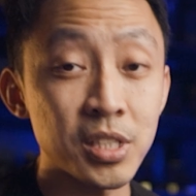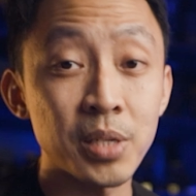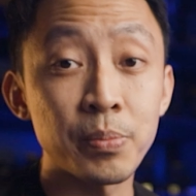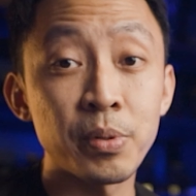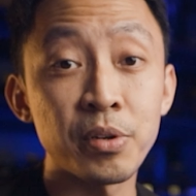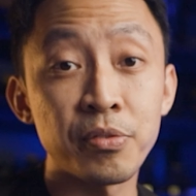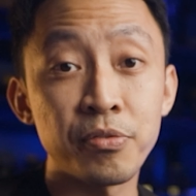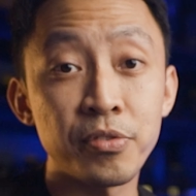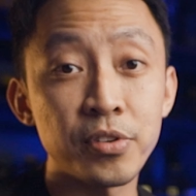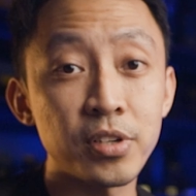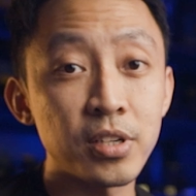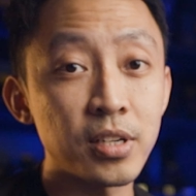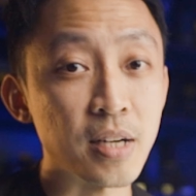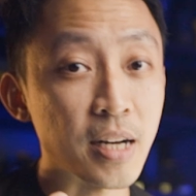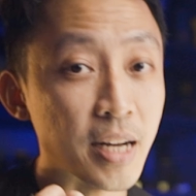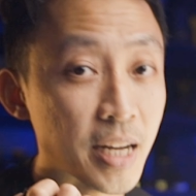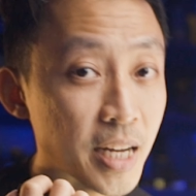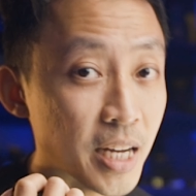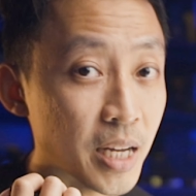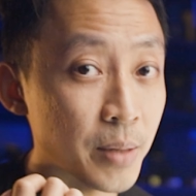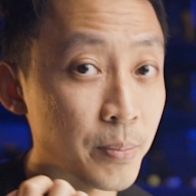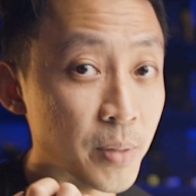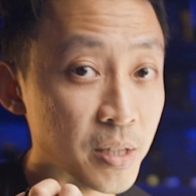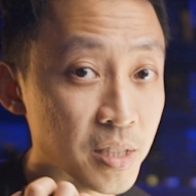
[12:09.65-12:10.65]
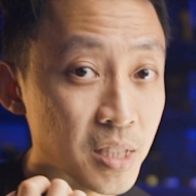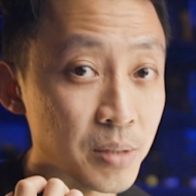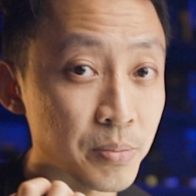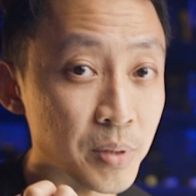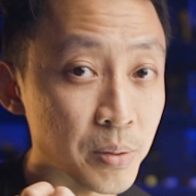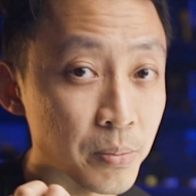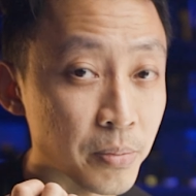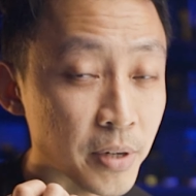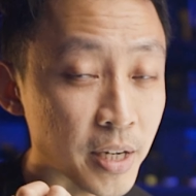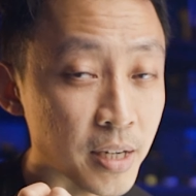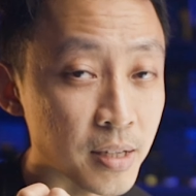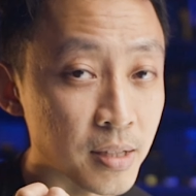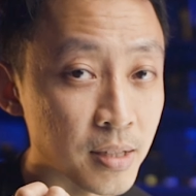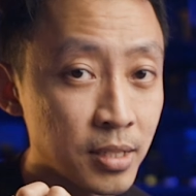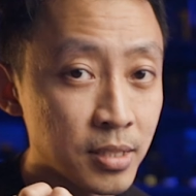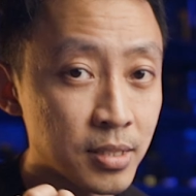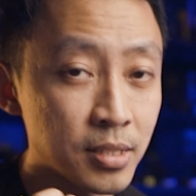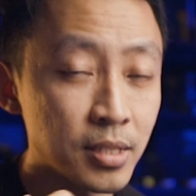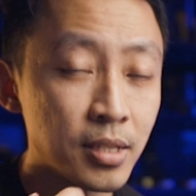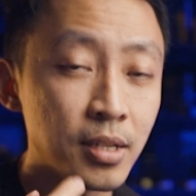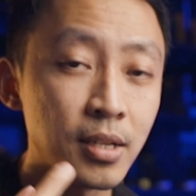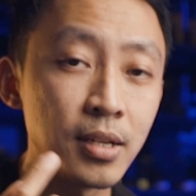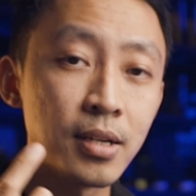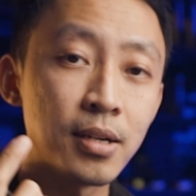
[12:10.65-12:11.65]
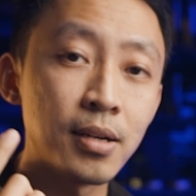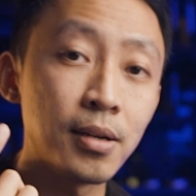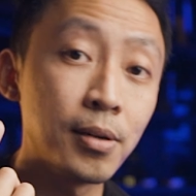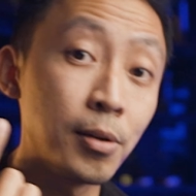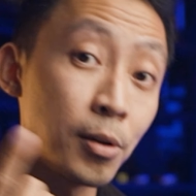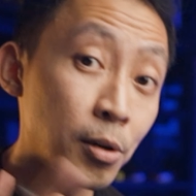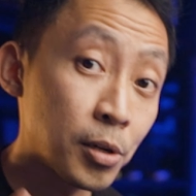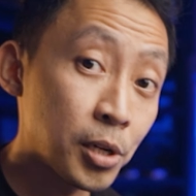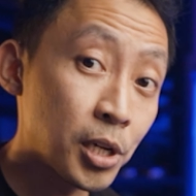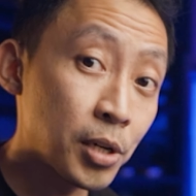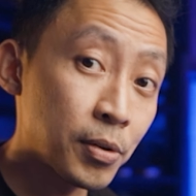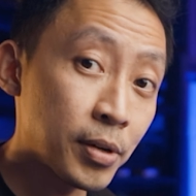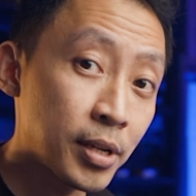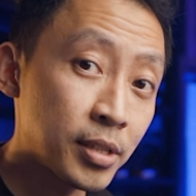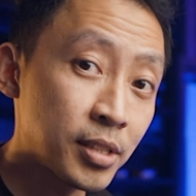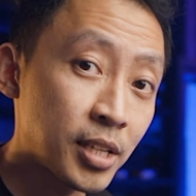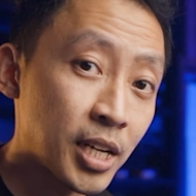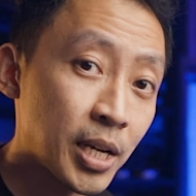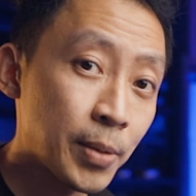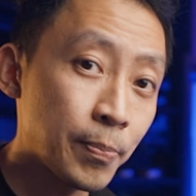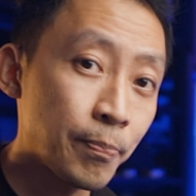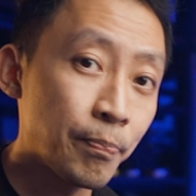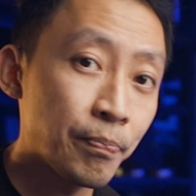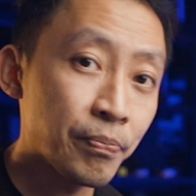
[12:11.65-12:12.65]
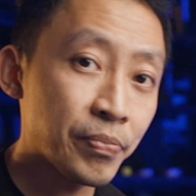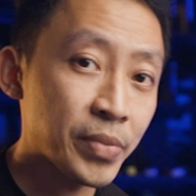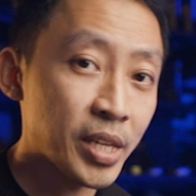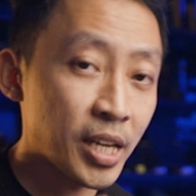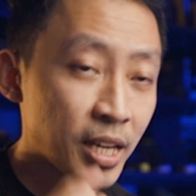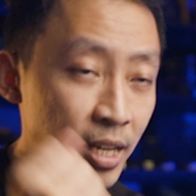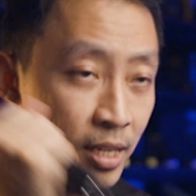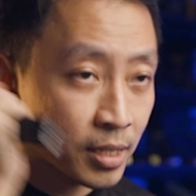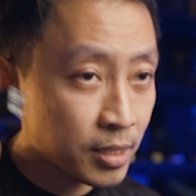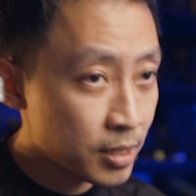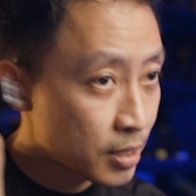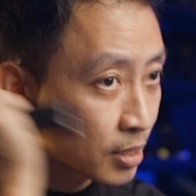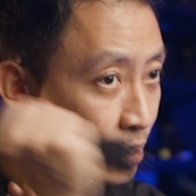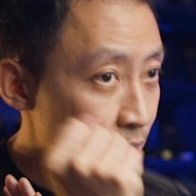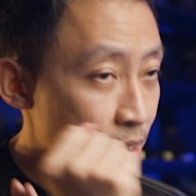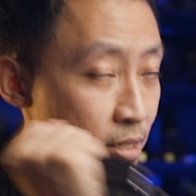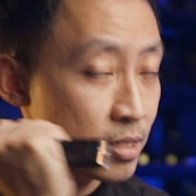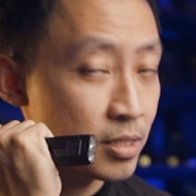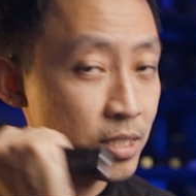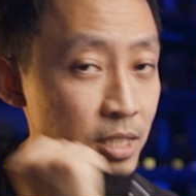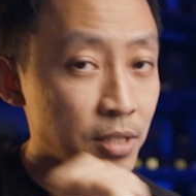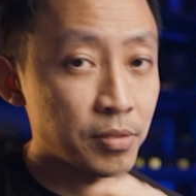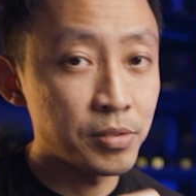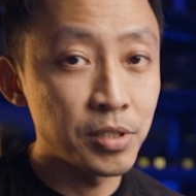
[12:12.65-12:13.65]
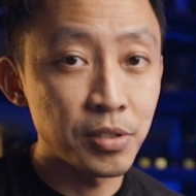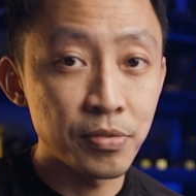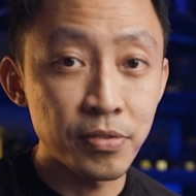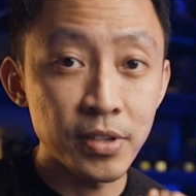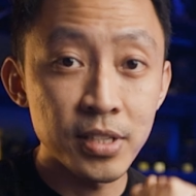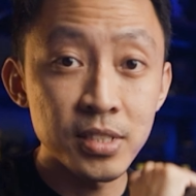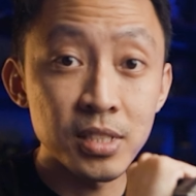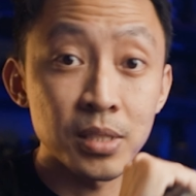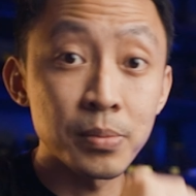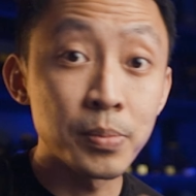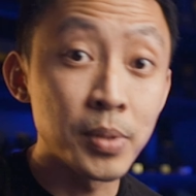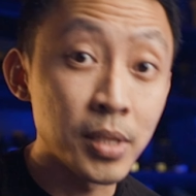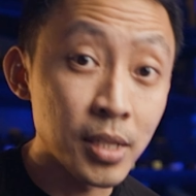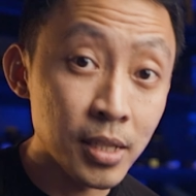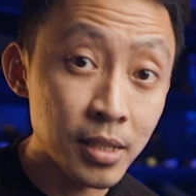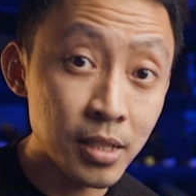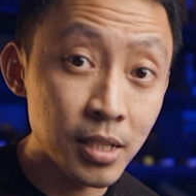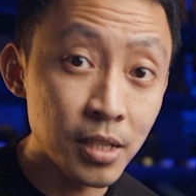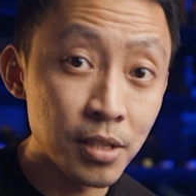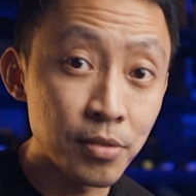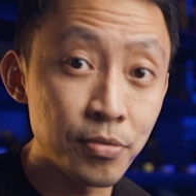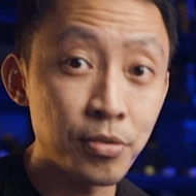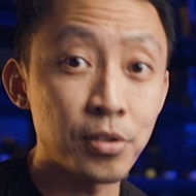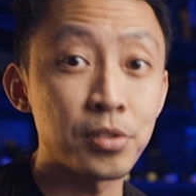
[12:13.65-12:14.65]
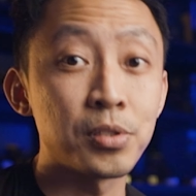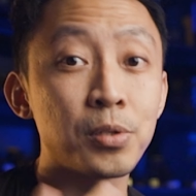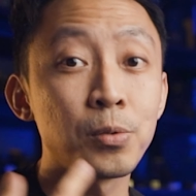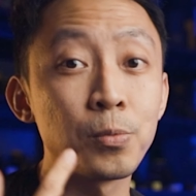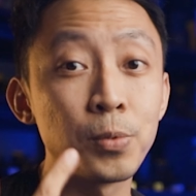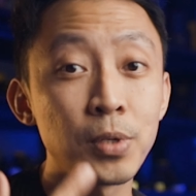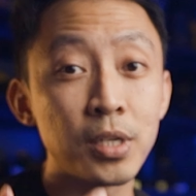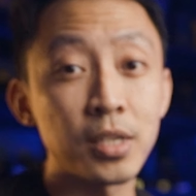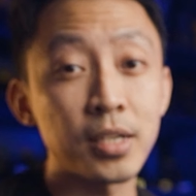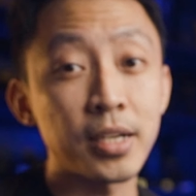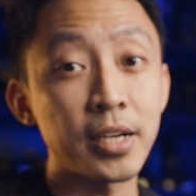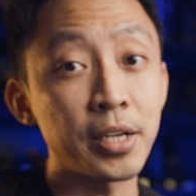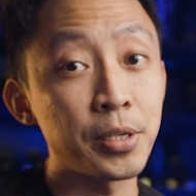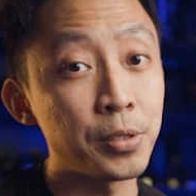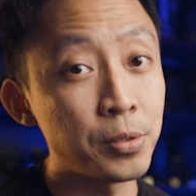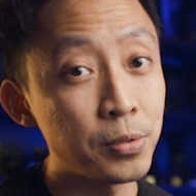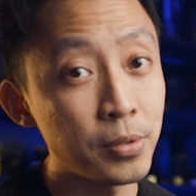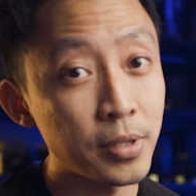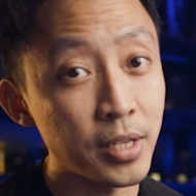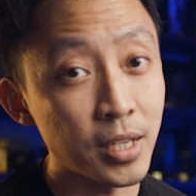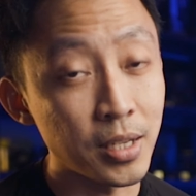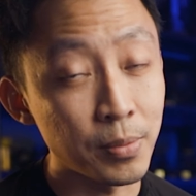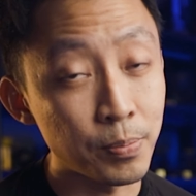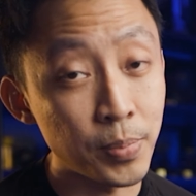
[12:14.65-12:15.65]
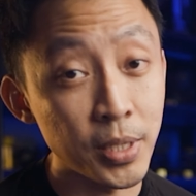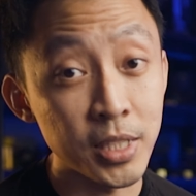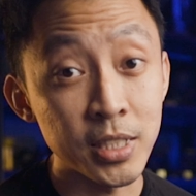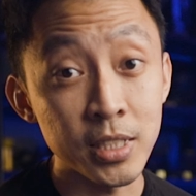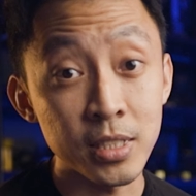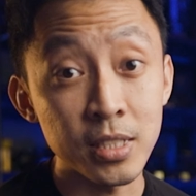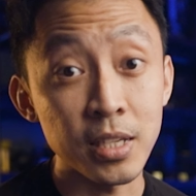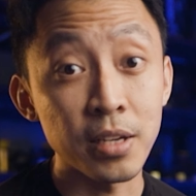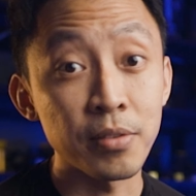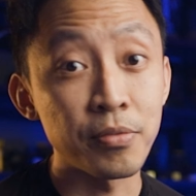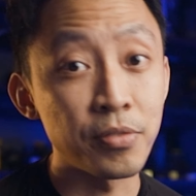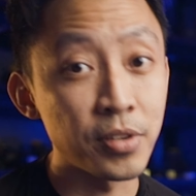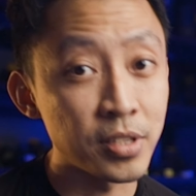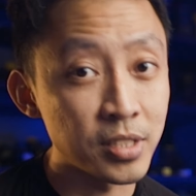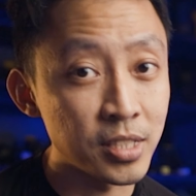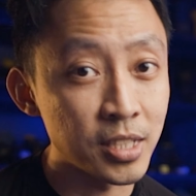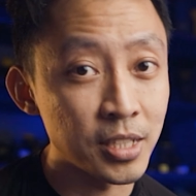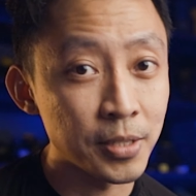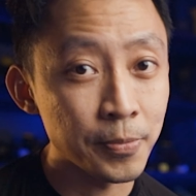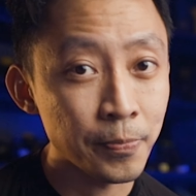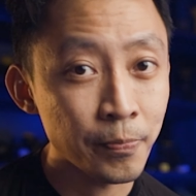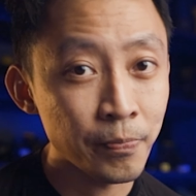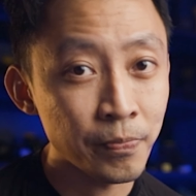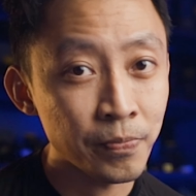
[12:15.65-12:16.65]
I prefer a high maximum brightness, longer runtime and self-defense ability for the work I do and places I visit.